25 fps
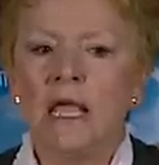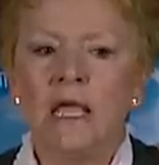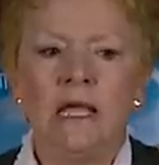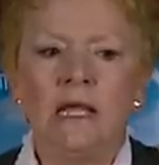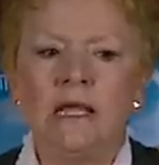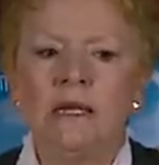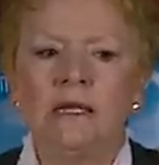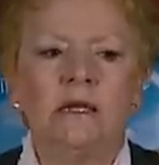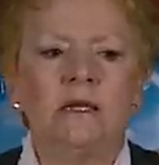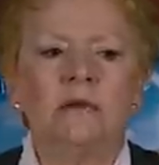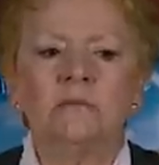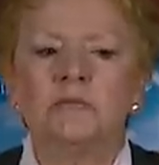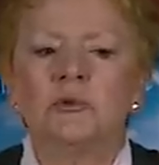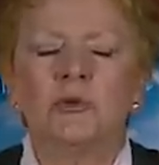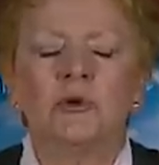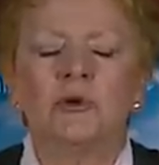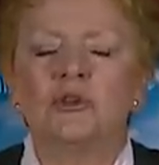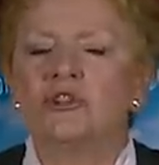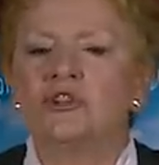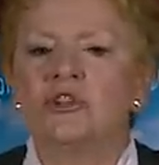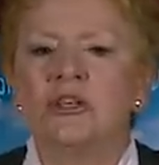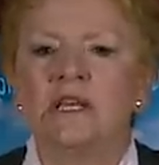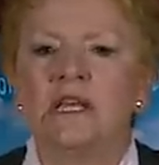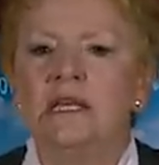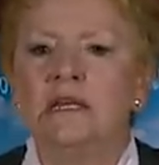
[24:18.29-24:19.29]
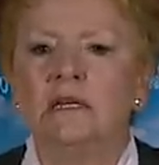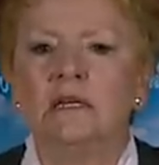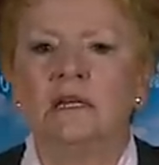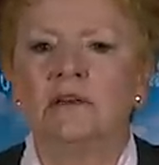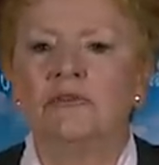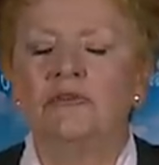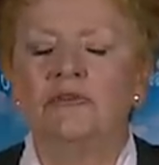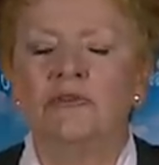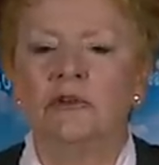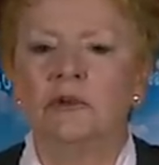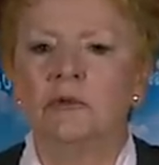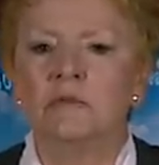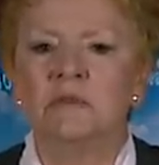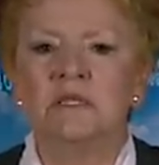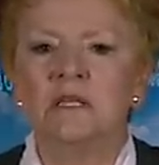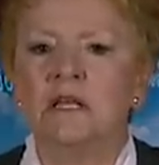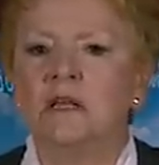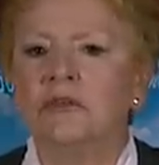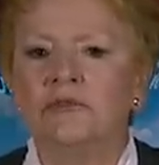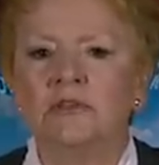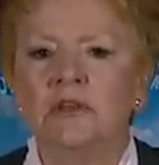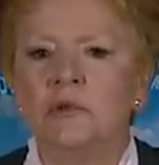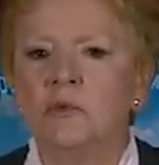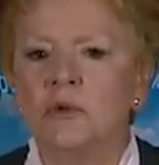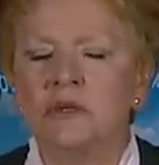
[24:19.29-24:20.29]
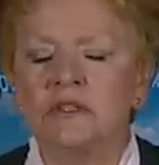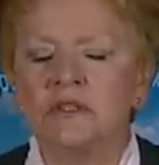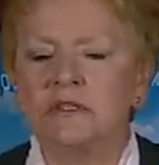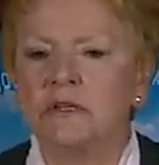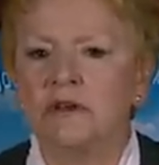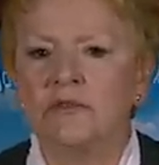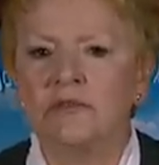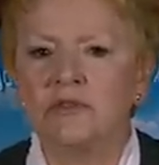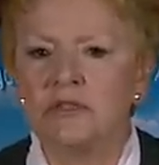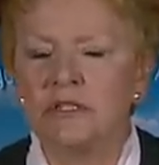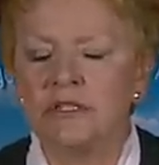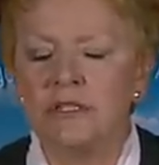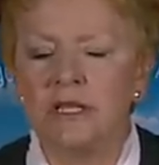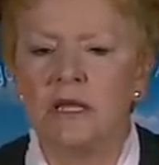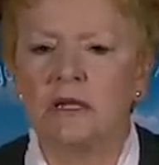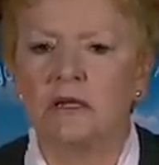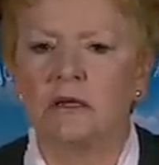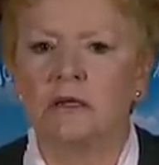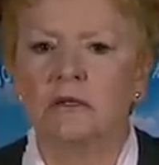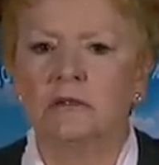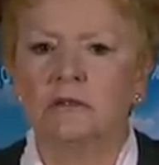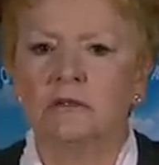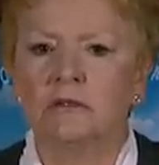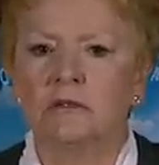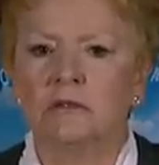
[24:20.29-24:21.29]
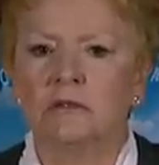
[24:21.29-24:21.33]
He didn't purchase healing for Himself. He was never sick.